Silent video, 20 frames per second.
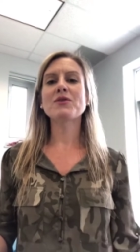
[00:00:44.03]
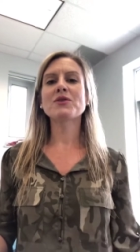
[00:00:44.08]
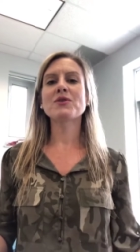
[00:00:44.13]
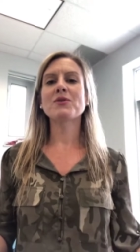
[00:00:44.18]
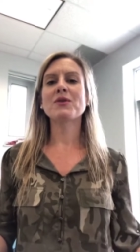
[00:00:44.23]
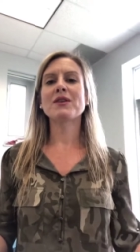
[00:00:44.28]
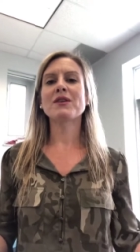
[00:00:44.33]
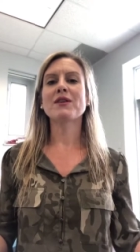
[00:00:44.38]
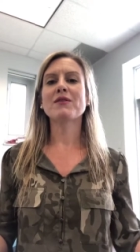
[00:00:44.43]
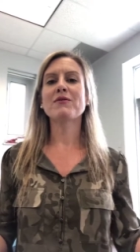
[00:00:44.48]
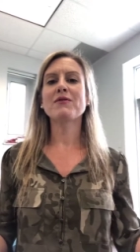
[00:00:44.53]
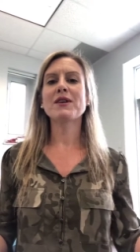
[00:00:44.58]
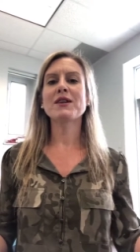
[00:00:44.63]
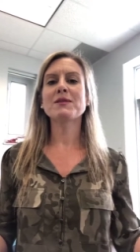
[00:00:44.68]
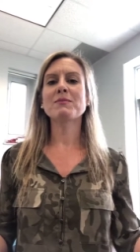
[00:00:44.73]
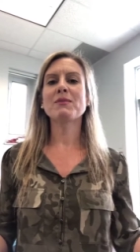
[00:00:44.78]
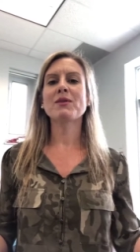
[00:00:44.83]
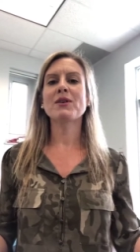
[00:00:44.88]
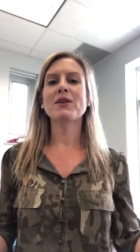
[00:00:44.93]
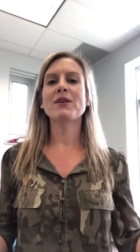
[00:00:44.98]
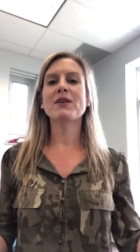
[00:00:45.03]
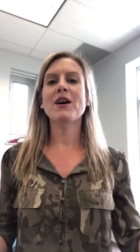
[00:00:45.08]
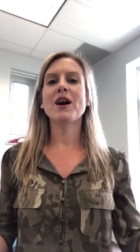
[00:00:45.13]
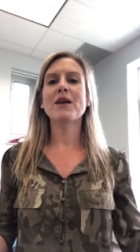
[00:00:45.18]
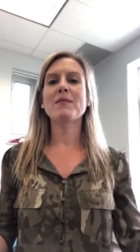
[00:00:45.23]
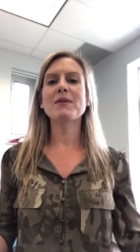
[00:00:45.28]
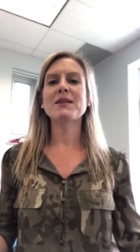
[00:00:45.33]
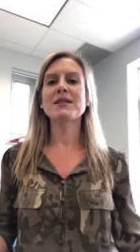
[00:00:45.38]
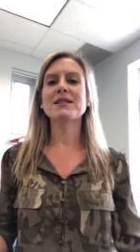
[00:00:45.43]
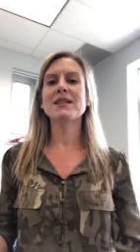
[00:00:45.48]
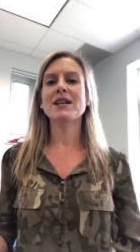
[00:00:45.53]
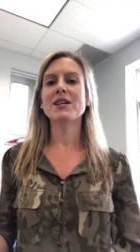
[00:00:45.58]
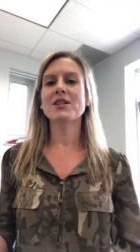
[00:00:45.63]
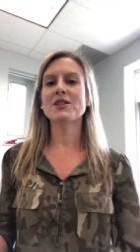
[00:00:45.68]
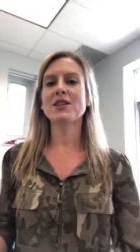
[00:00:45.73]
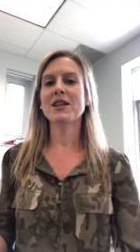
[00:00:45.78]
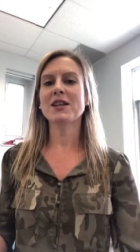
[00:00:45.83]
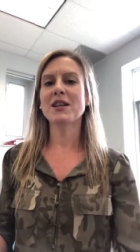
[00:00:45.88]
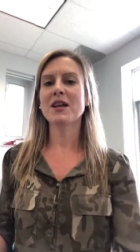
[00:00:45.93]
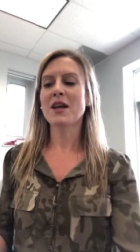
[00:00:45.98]
So in the Facebook comment
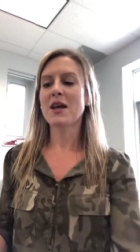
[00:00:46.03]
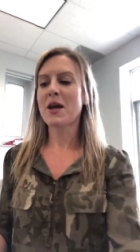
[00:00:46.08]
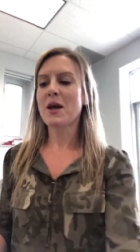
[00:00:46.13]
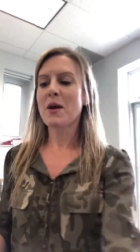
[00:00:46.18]
section,